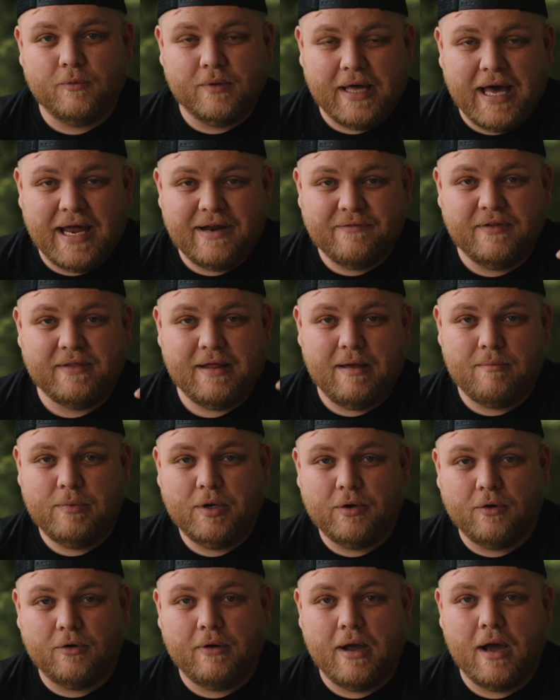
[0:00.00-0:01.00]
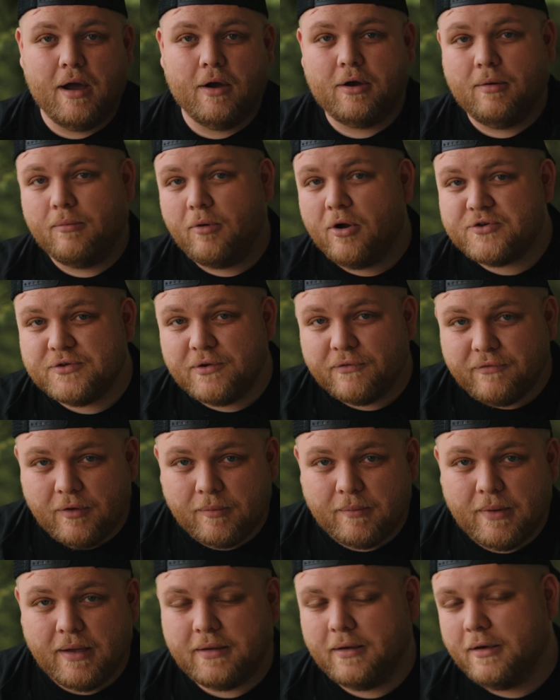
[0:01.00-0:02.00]
We're kind of in that middle ground, commercial
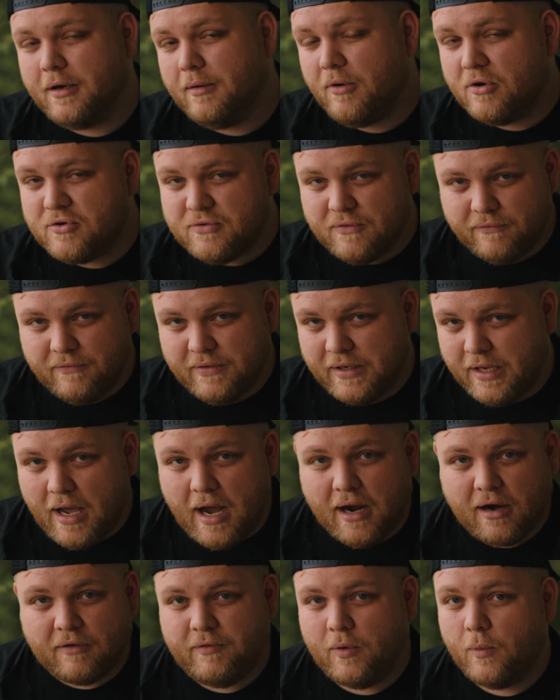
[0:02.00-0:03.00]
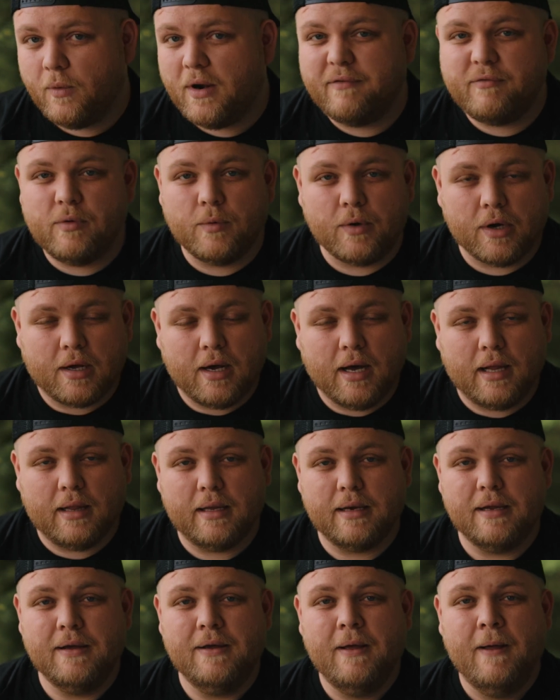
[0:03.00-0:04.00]
filmmaking, commercial videography, whatever you want to call it.